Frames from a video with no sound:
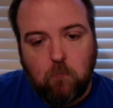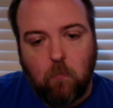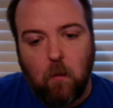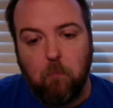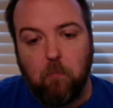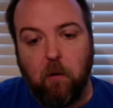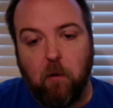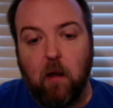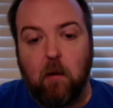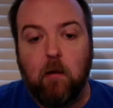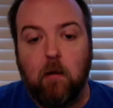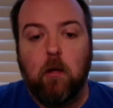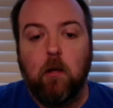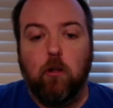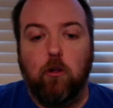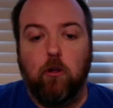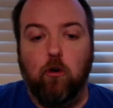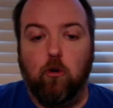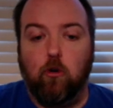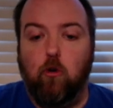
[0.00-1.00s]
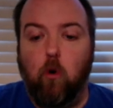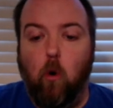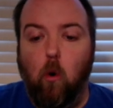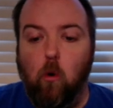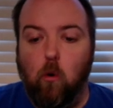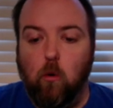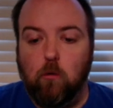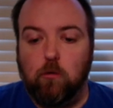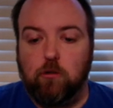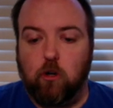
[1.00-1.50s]
But your
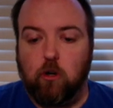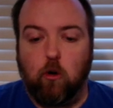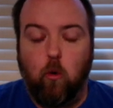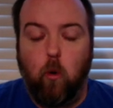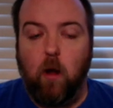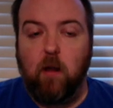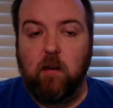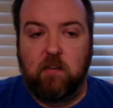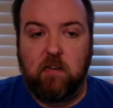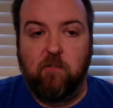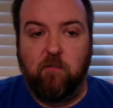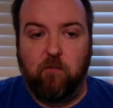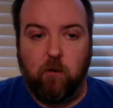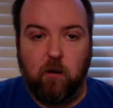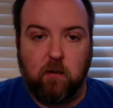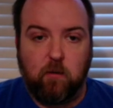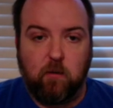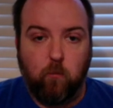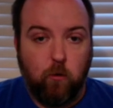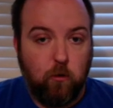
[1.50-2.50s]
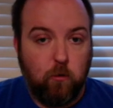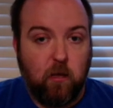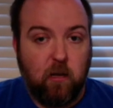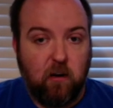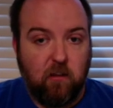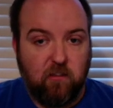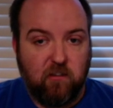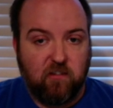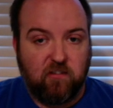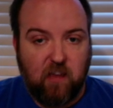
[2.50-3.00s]
goals are quite different when you get
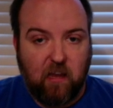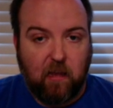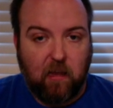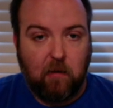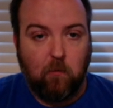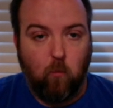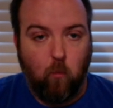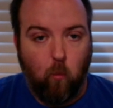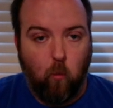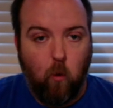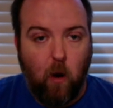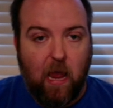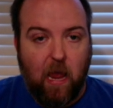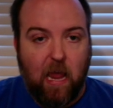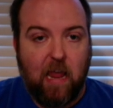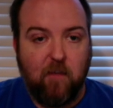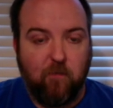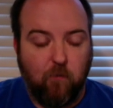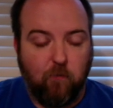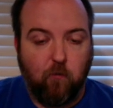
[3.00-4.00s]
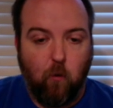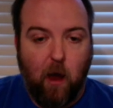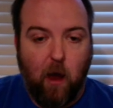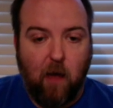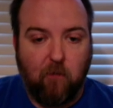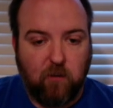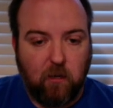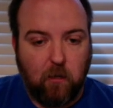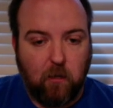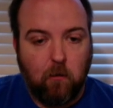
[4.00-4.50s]
into the second wave of
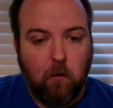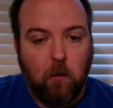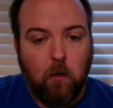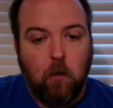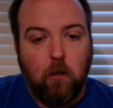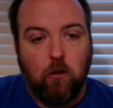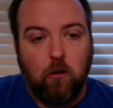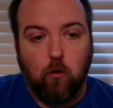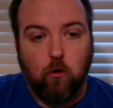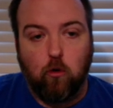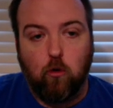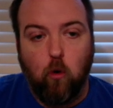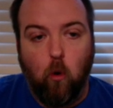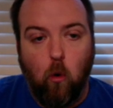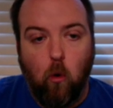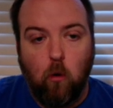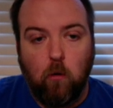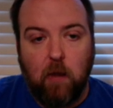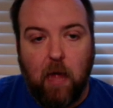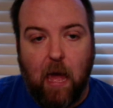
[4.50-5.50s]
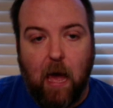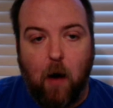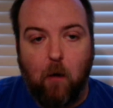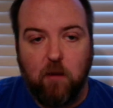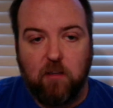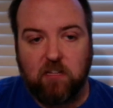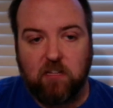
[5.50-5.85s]
crafting. Your goal now is